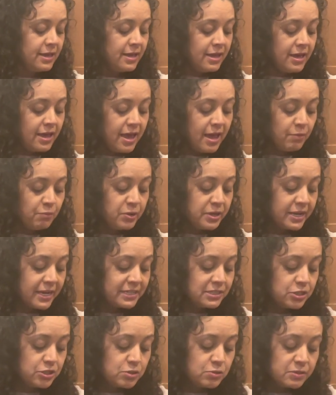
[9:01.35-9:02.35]
And what I
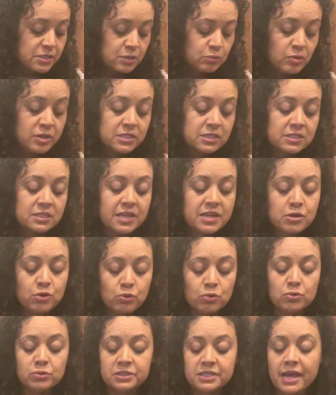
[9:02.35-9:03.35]
do is once they cool
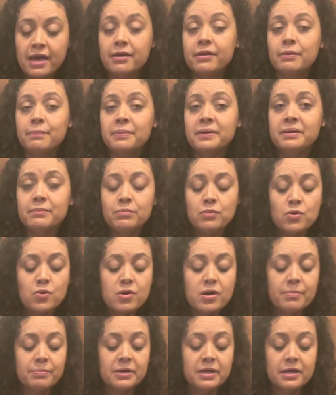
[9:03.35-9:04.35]
down a bit more, I'm
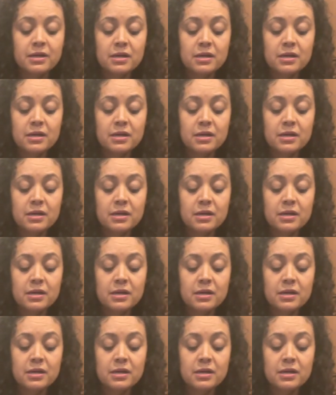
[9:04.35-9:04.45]
going to